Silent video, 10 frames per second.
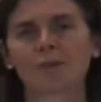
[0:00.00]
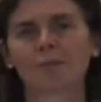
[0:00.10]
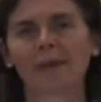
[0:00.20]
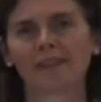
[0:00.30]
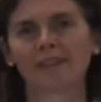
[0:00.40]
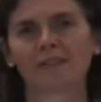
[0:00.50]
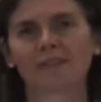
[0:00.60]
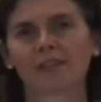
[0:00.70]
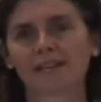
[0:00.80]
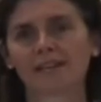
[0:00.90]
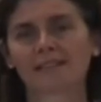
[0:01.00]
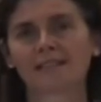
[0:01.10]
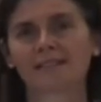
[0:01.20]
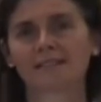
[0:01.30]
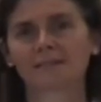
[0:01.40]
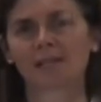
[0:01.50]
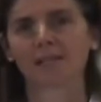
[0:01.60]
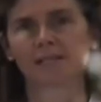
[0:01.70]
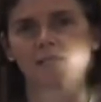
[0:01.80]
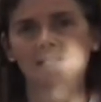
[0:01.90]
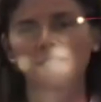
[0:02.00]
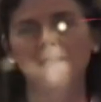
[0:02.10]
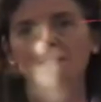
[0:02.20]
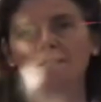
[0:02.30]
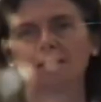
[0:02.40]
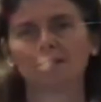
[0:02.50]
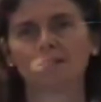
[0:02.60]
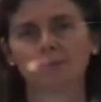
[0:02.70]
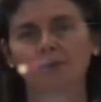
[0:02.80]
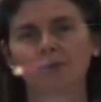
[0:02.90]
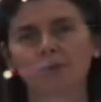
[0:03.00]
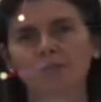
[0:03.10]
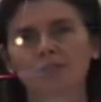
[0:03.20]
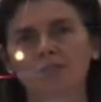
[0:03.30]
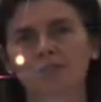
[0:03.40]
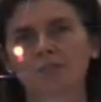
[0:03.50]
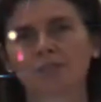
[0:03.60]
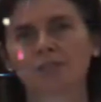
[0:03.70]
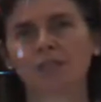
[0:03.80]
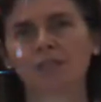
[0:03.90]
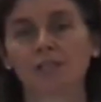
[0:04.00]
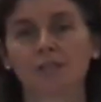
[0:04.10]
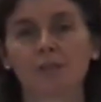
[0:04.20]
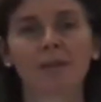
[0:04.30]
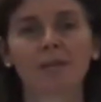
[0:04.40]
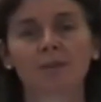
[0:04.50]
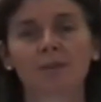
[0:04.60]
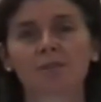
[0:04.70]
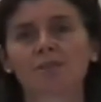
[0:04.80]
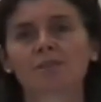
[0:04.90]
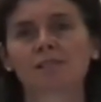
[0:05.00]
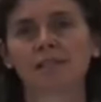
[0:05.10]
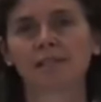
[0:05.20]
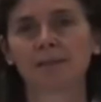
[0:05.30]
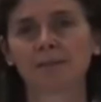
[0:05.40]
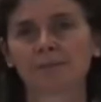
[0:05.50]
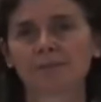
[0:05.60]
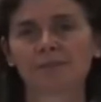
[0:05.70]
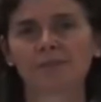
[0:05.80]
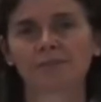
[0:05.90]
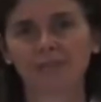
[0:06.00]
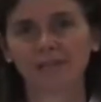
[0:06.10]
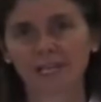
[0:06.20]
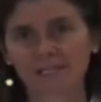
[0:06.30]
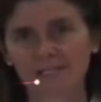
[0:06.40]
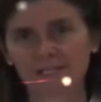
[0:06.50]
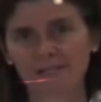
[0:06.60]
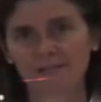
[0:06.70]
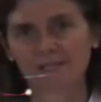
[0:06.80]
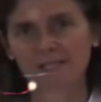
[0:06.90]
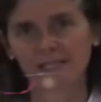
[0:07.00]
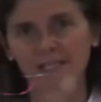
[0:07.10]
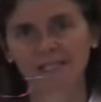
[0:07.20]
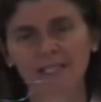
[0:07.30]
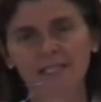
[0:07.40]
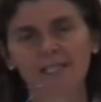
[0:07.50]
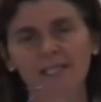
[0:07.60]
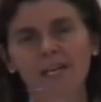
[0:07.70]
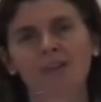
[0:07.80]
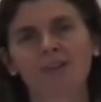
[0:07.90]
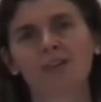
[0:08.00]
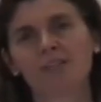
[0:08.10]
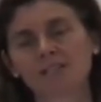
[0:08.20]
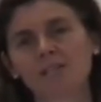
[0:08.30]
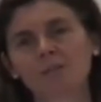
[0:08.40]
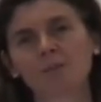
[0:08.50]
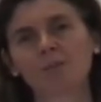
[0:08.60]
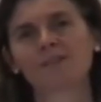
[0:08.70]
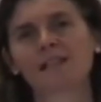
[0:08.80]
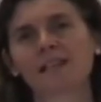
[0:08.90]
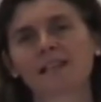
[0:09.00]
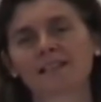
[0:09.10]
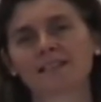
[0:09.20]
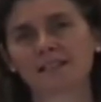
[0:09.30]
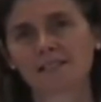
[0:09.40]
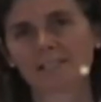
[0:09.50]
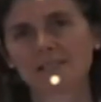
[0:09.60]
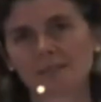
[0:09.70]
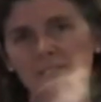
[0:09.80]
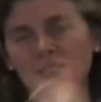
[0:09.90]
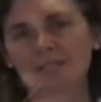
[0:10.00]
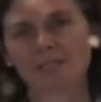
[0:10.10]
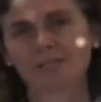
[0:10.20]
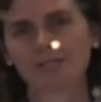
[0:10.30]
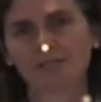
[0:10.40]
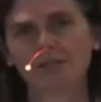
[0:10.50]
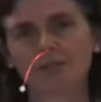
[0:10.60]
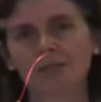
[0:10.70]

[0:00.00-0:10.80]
method for isolating bacteria in pure culture. You may come across a number of different variants of this technique. The reason that we've selected this one to teach you